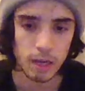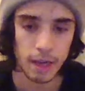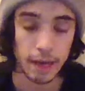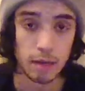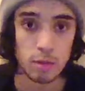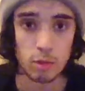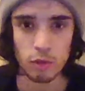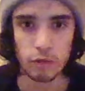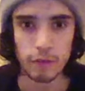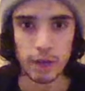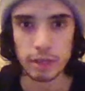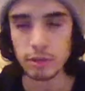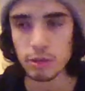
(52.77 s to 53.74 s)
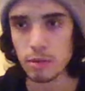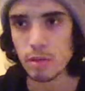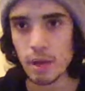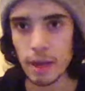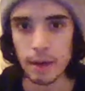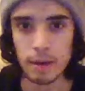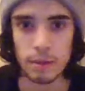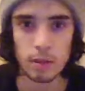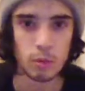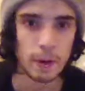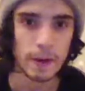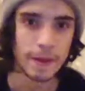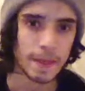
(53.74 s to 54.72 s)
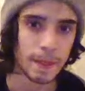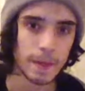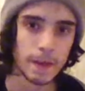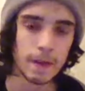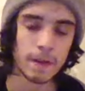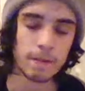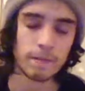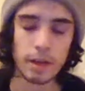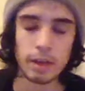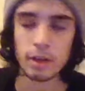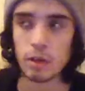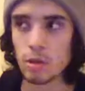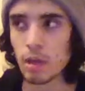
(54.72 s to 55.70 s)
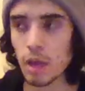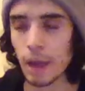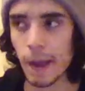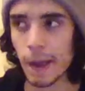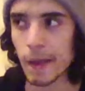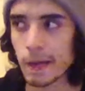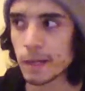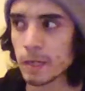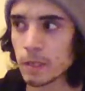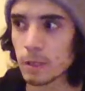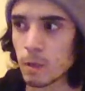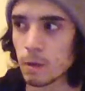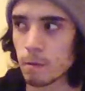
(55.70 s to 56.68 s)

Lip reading: external factors and the way that they can affect us. And